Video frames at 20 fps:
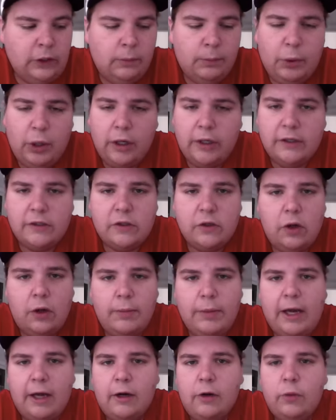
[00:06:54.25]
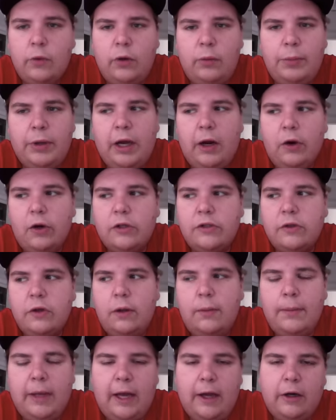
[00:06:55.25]
but it's all matter of willpower. It's
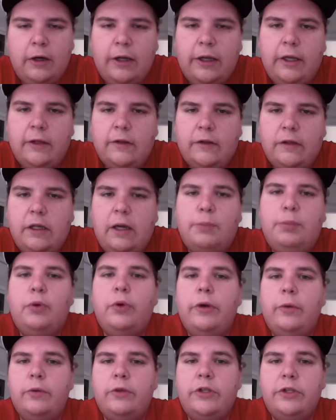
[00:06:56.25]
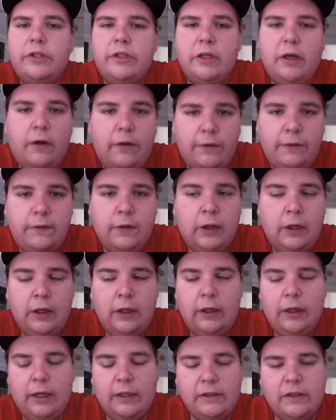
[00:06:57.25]
all matter of getting to that point with yourself
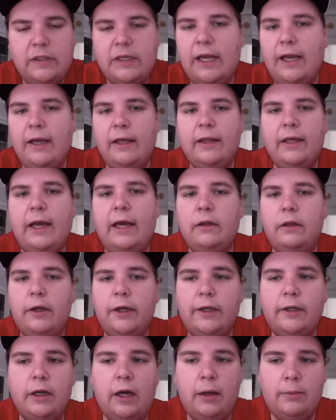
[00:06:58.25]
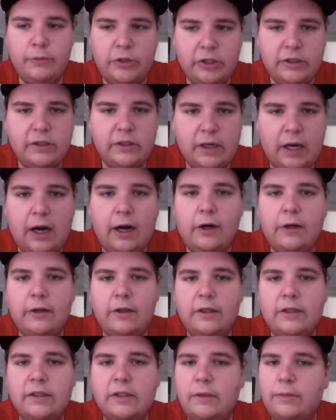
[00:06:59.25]
and saying that like I'm just tired of
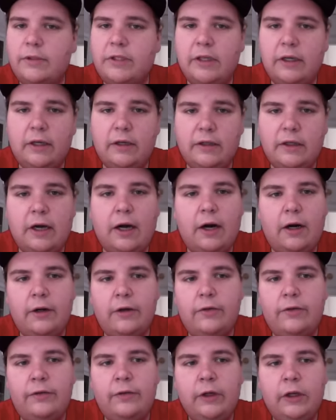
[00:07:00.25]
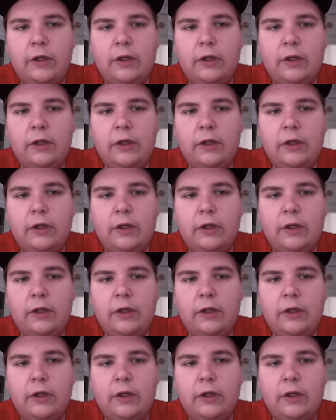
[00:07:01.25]
this. I'm sick and tired of